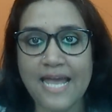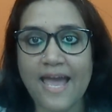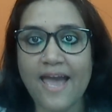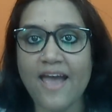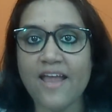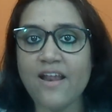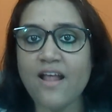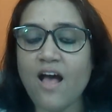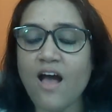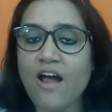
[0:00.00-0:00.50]

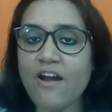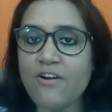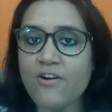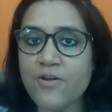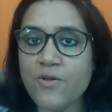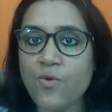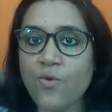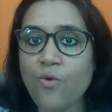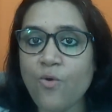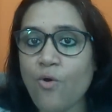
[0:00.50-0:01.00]
An hour
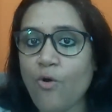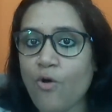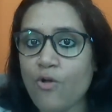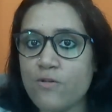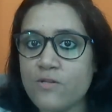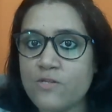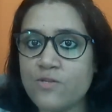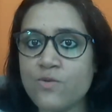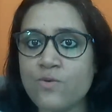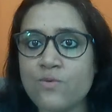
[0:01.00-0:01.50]
ago
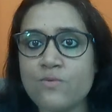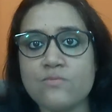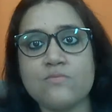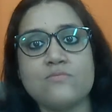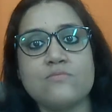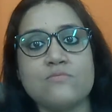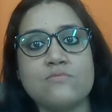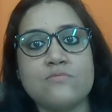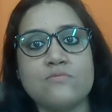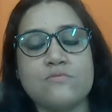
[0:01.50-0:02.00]
also
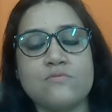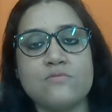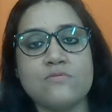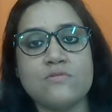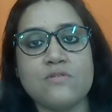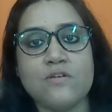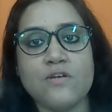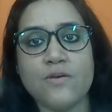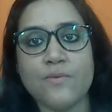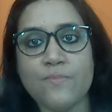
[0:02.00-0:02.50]

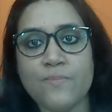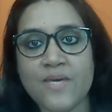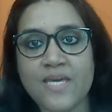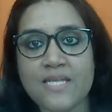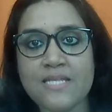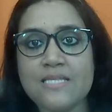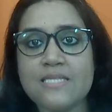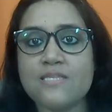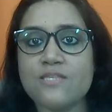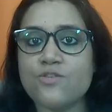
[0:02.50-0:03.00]

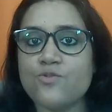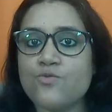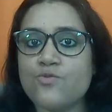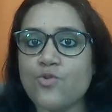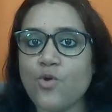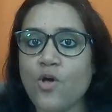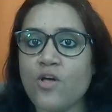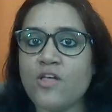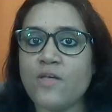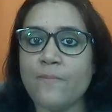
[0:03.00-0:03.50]
means to
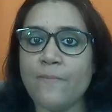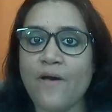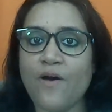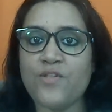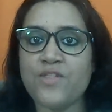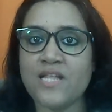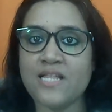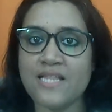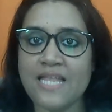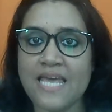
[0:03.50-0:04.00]
talk
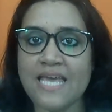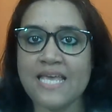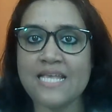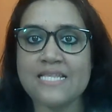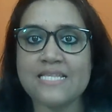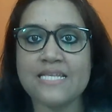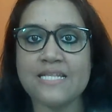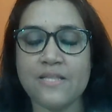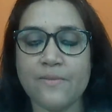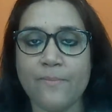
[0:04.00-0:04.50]
about the
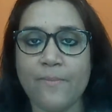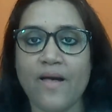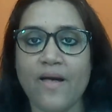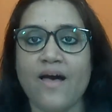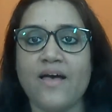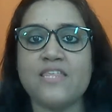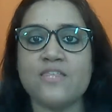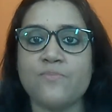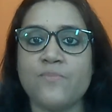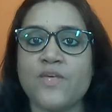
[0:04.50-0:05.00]
things in the
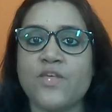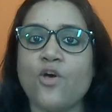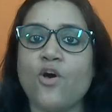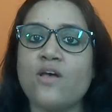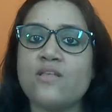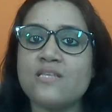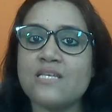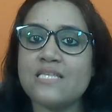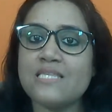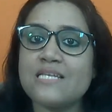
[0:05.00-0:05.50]
past
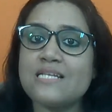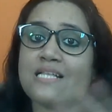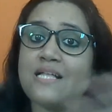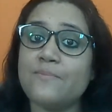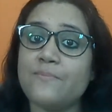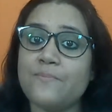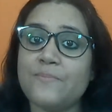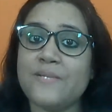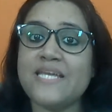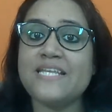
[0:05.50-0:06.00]
because it's a
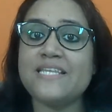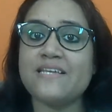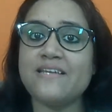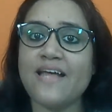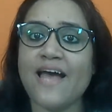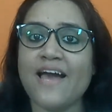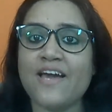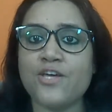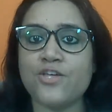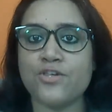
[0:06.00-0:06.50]
completed
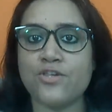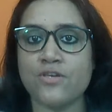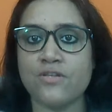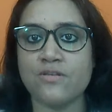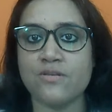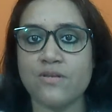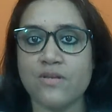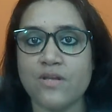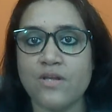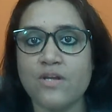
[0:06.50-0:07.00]
action.